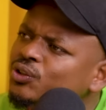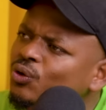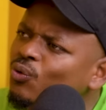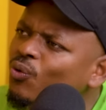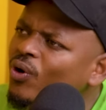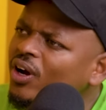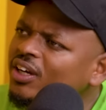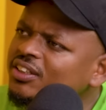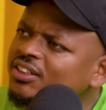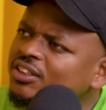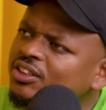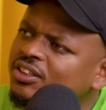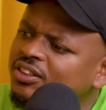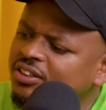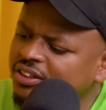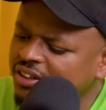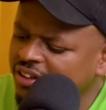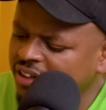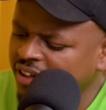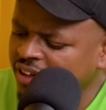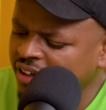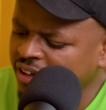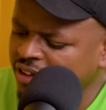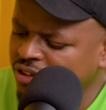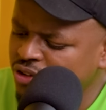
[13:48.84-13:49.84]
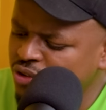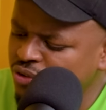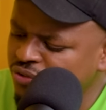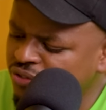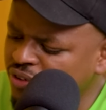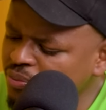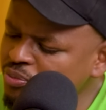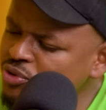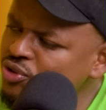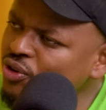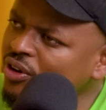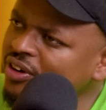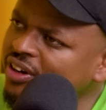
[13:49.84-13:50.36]
why is it from
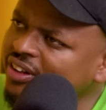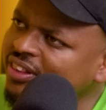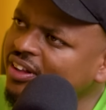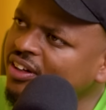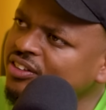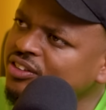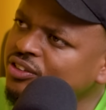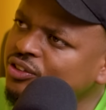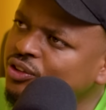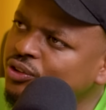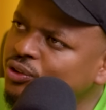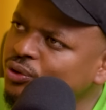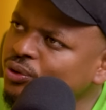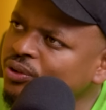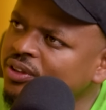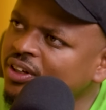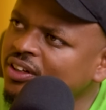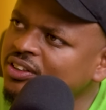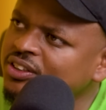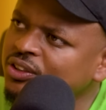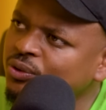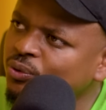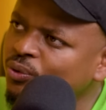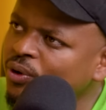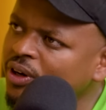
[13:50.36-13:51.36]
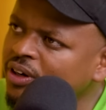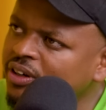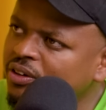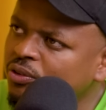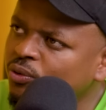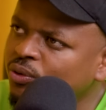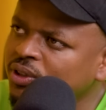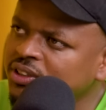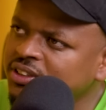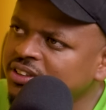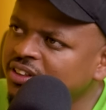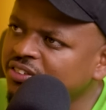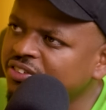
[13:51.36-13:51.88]
200,000 to 2,000?
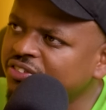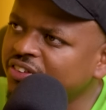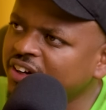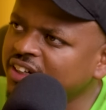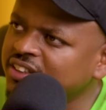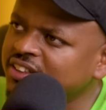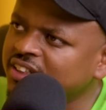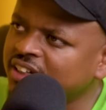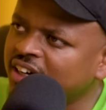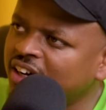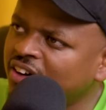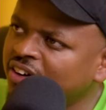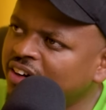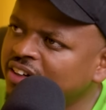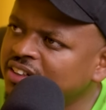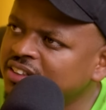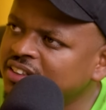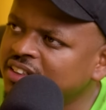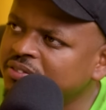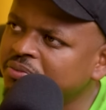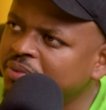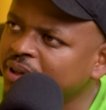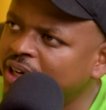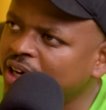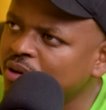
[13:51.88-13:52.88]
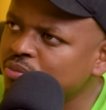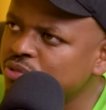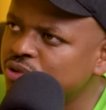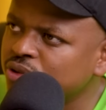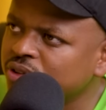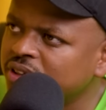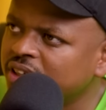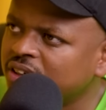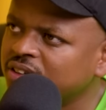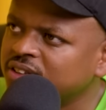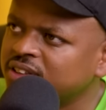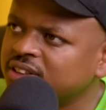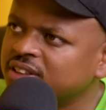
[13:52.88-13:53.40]
What's the factor? How does it become
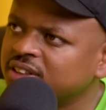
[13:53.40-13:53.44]
2,000?